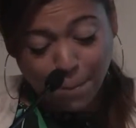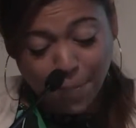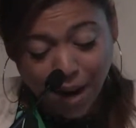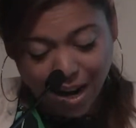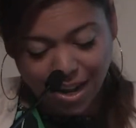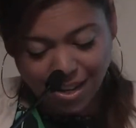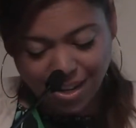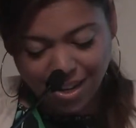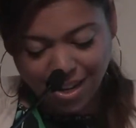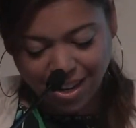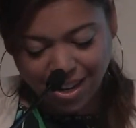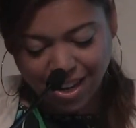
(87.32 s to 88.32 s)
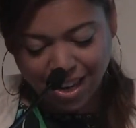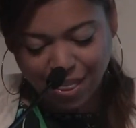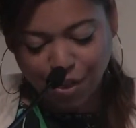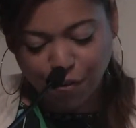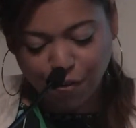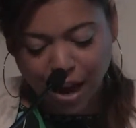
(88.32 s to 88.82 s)
But
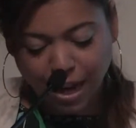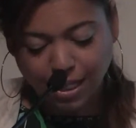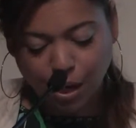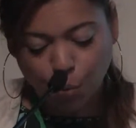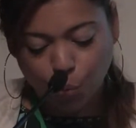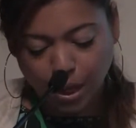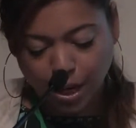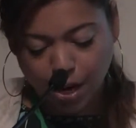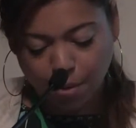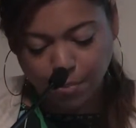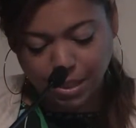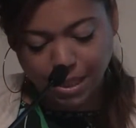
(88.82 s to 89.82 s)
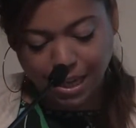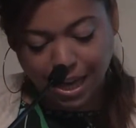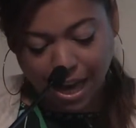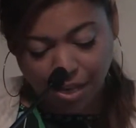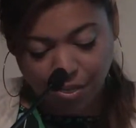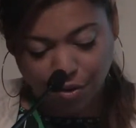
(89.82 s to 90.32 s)
the fact that we come
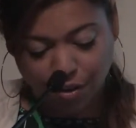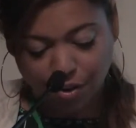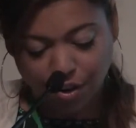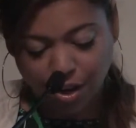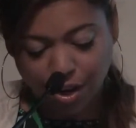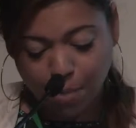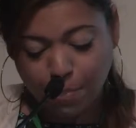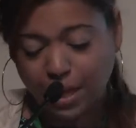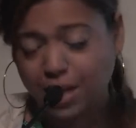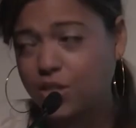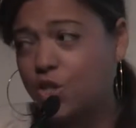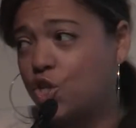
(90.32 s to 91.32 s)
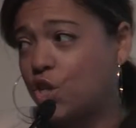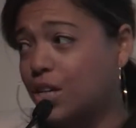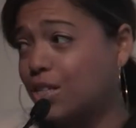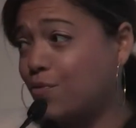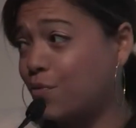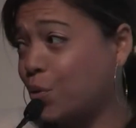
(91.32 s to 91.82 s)
together because
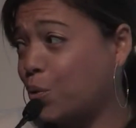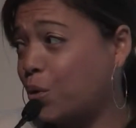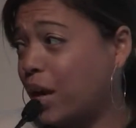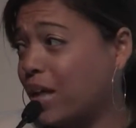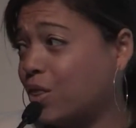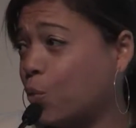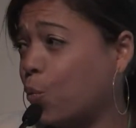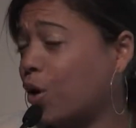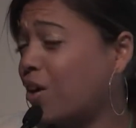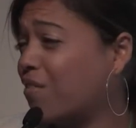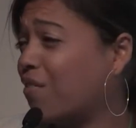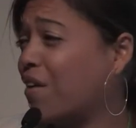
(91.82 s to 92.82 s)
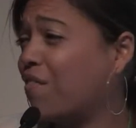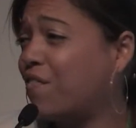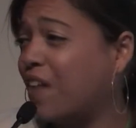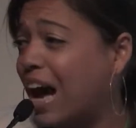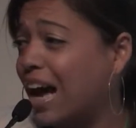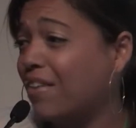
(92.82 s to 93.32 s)
Just Food and the work of
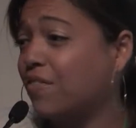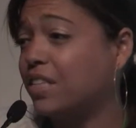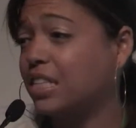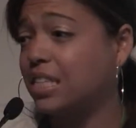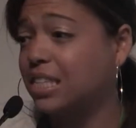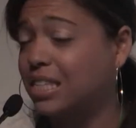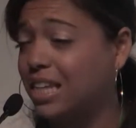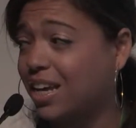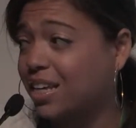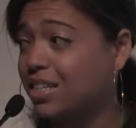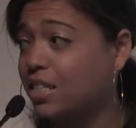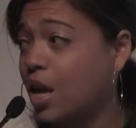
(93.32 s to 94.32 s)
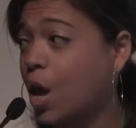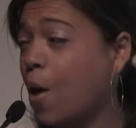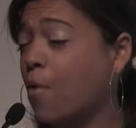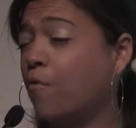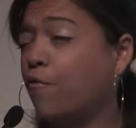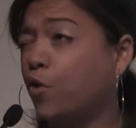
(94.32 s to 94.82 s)
5 to 6
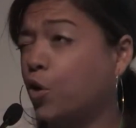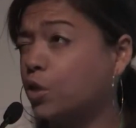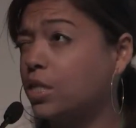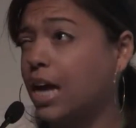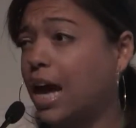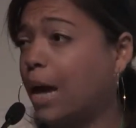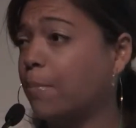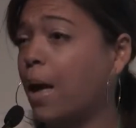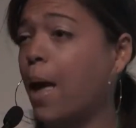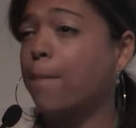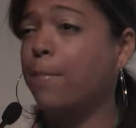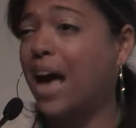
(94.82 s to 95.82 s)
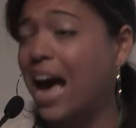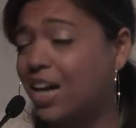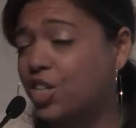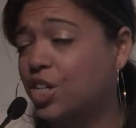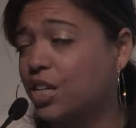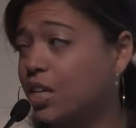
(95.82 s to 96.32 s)
full-time,
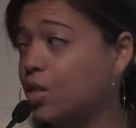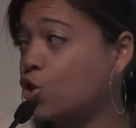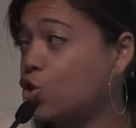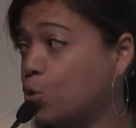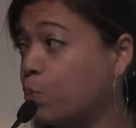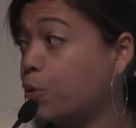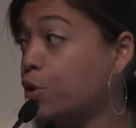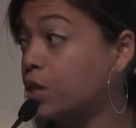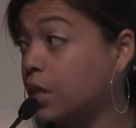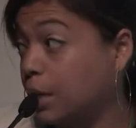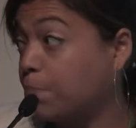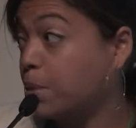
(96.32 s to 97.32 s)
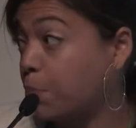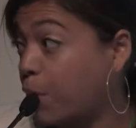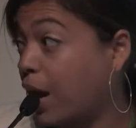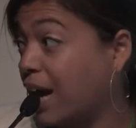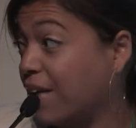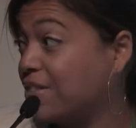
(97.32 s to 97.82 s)
passionate, super
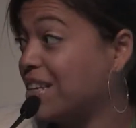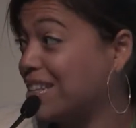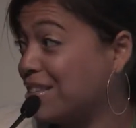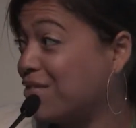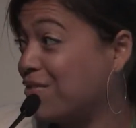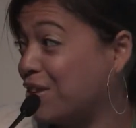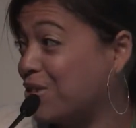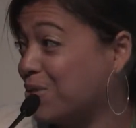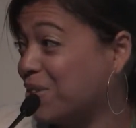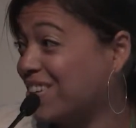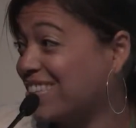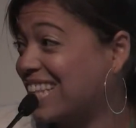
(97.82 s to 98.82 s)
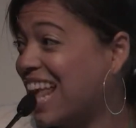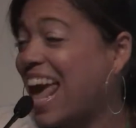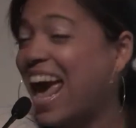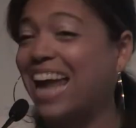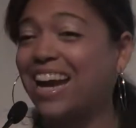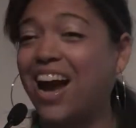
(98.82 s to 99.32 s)
sleep-deprived individuals
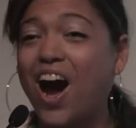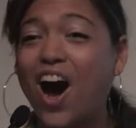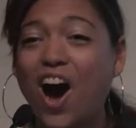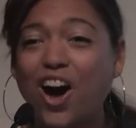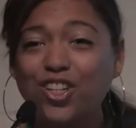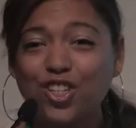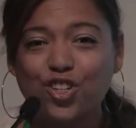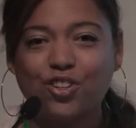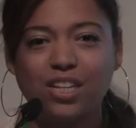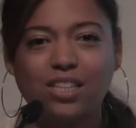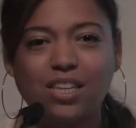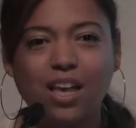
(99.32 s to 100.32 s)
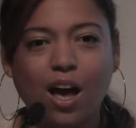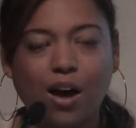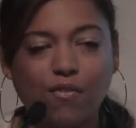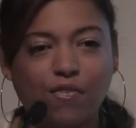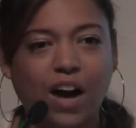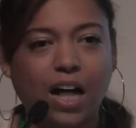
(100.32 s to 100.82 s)
and hundreds
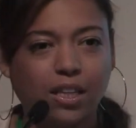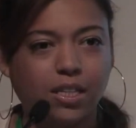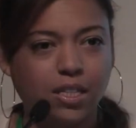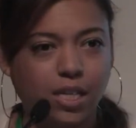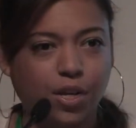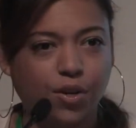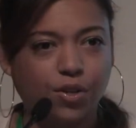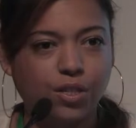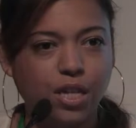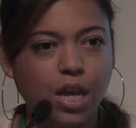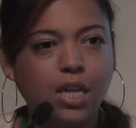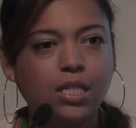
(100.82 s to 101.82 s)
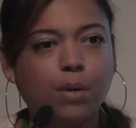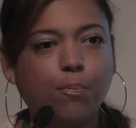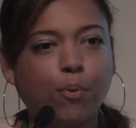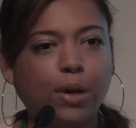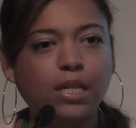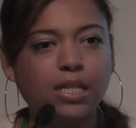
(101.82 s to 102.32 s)
of volunteers to
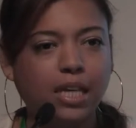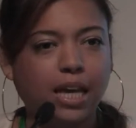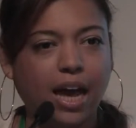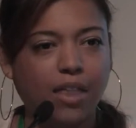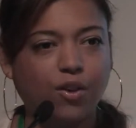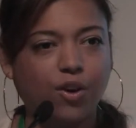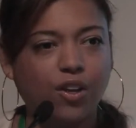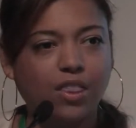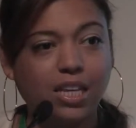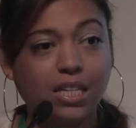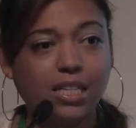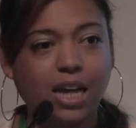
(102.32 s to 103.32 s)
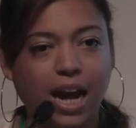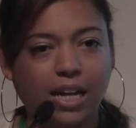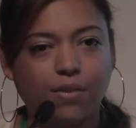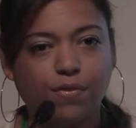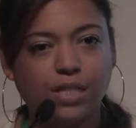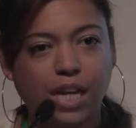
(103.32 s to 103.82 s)
bring together these kind
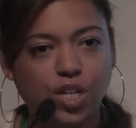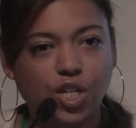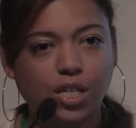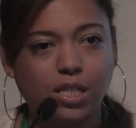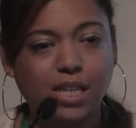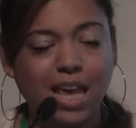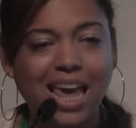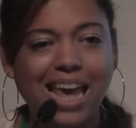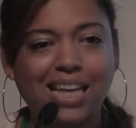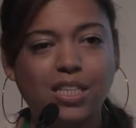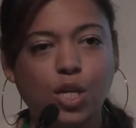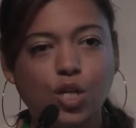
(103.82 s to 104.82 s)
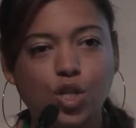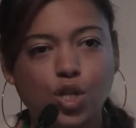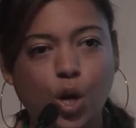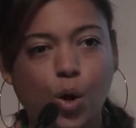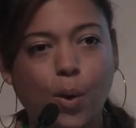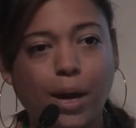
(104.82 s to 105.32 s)
of sessions is
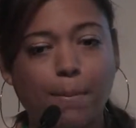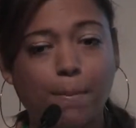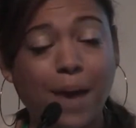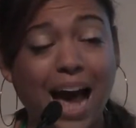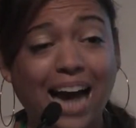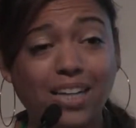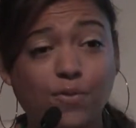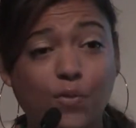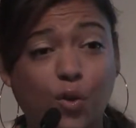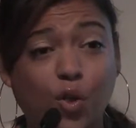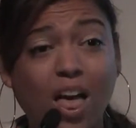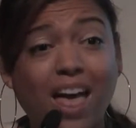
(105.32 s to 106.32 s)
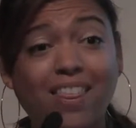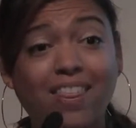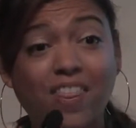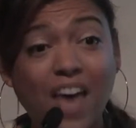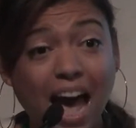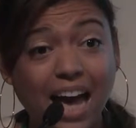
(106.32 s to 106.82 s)
so impactful.
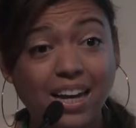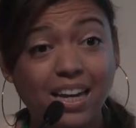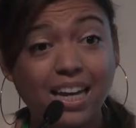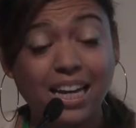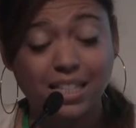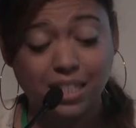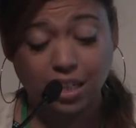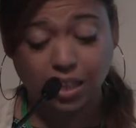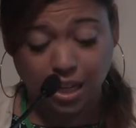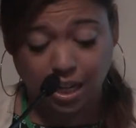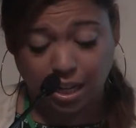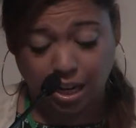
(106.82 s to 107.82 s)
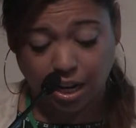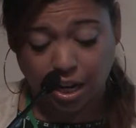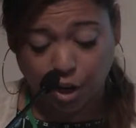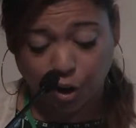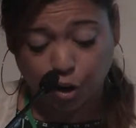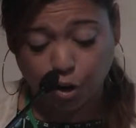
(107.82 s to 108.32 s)
That is Gleaning
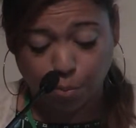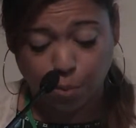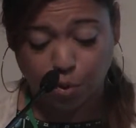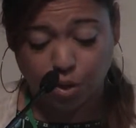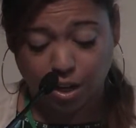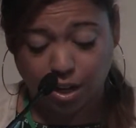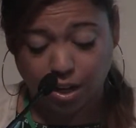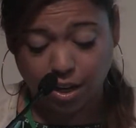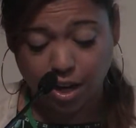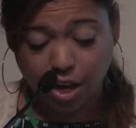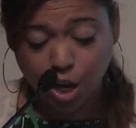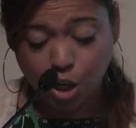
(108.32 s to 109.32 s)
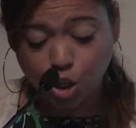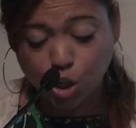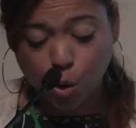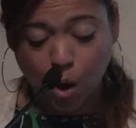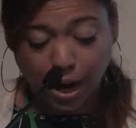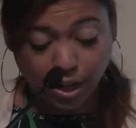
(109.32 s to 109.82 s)
in our community.
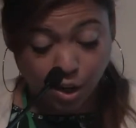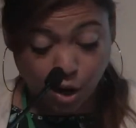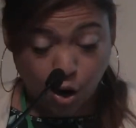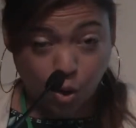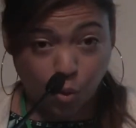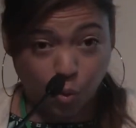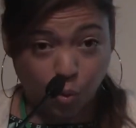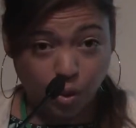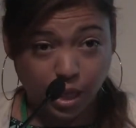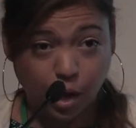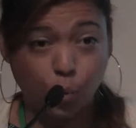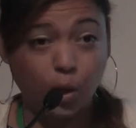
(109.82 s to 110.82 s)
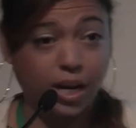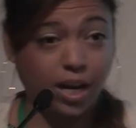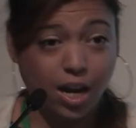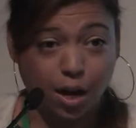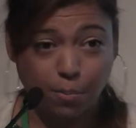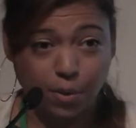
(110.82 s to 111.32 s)
So I know that we didn't
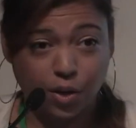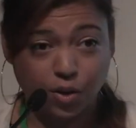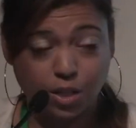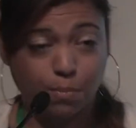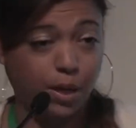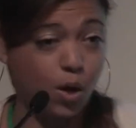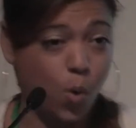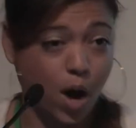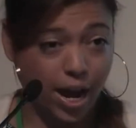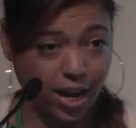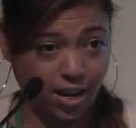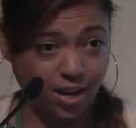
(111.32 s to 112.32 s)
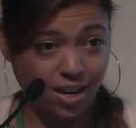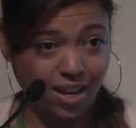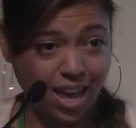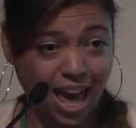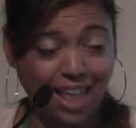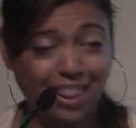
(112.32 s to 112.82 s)
come here to be quiet.
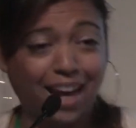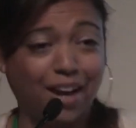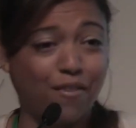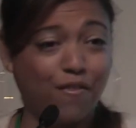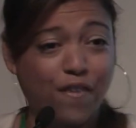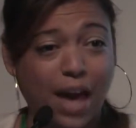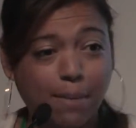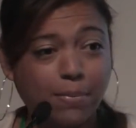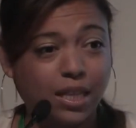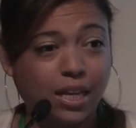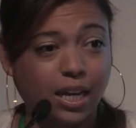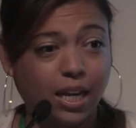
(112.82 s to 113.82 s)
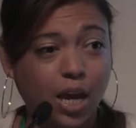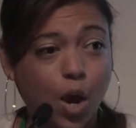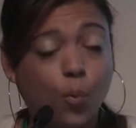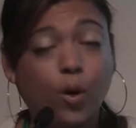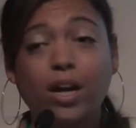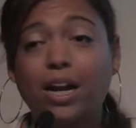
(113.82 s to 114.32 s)
And like a family,
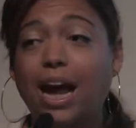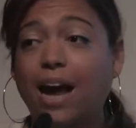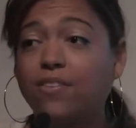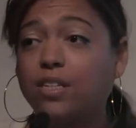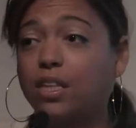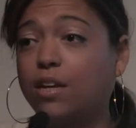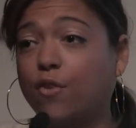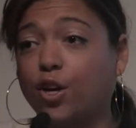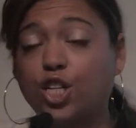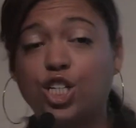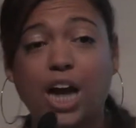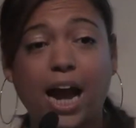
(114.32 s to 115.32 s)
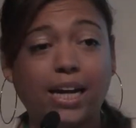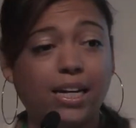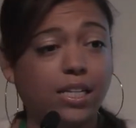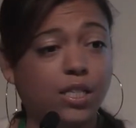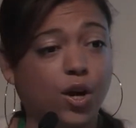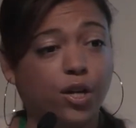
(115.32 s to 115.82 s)
we're gonna have to leave our
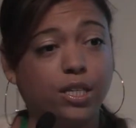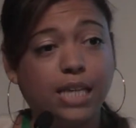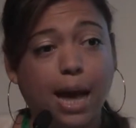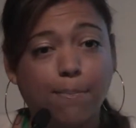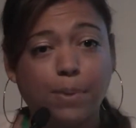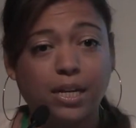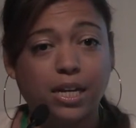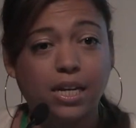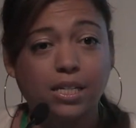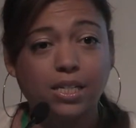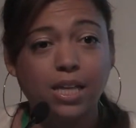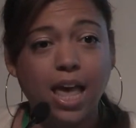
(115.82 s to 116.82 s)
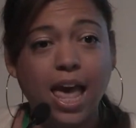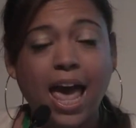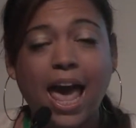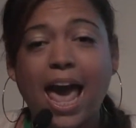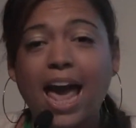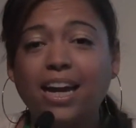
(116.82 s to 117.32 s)
shyness, our tepidness,
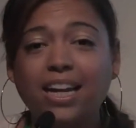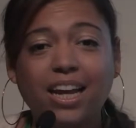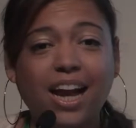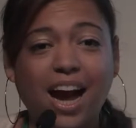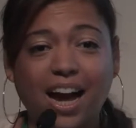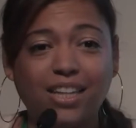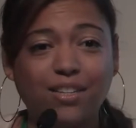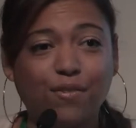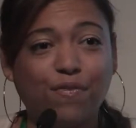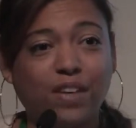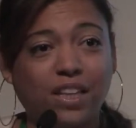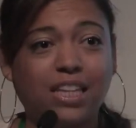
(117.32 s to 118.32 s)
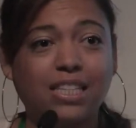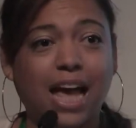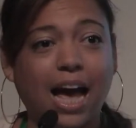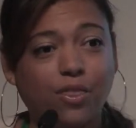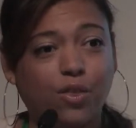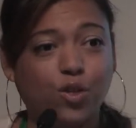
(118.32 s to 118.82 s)
any kind of feelings
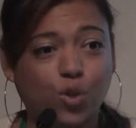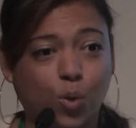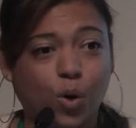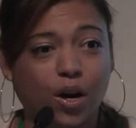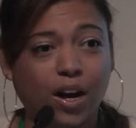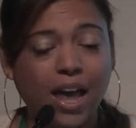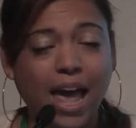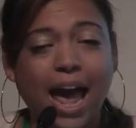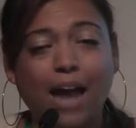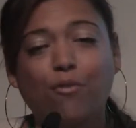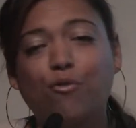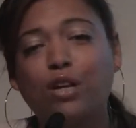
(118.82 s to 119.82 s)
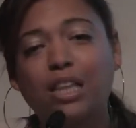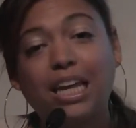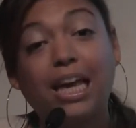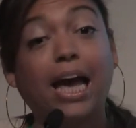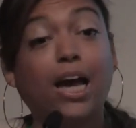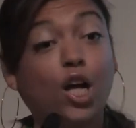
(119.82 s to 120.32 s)
at the door and really
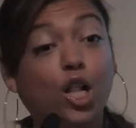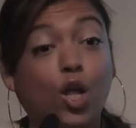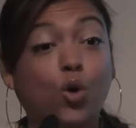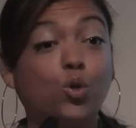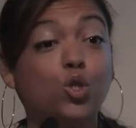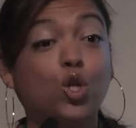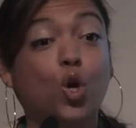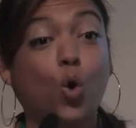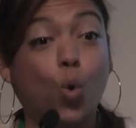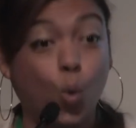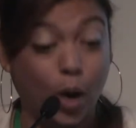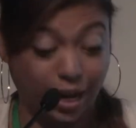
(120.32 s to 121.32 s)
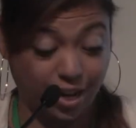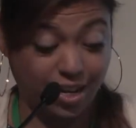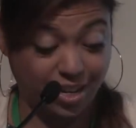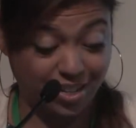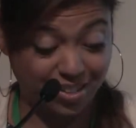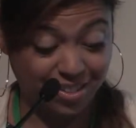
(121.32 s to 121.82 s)
get close quick.